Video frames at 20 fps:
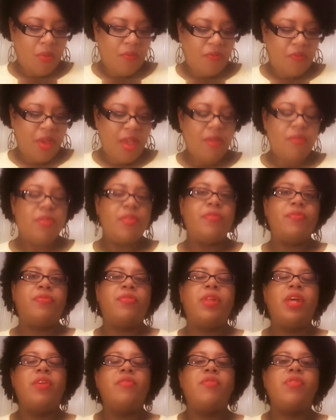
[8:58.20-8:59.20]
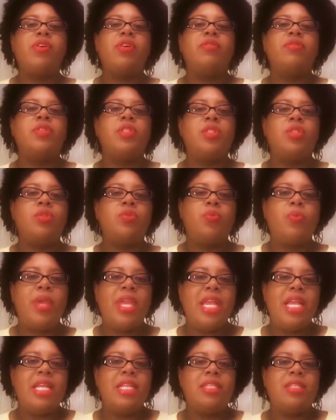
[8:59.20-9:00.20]
Favorite flavor of
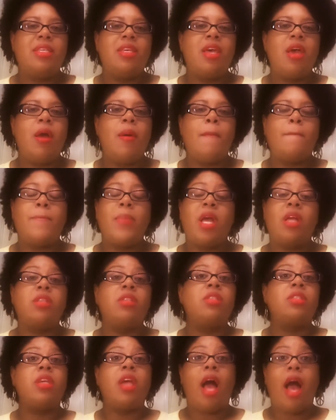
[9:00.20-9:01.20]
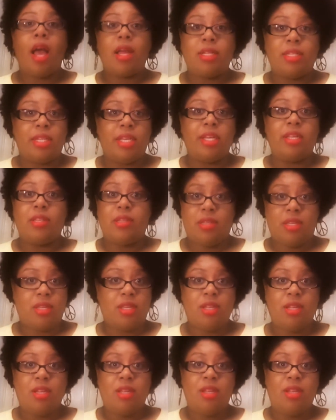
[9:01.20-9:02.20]
sweet chocolate.
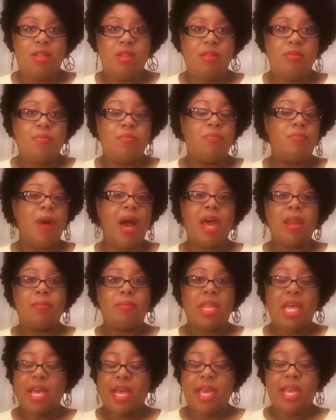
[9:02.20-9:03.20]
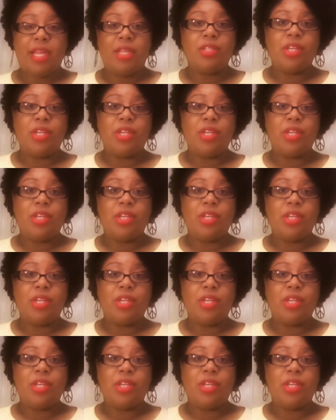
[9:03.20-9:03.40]
Bottom line,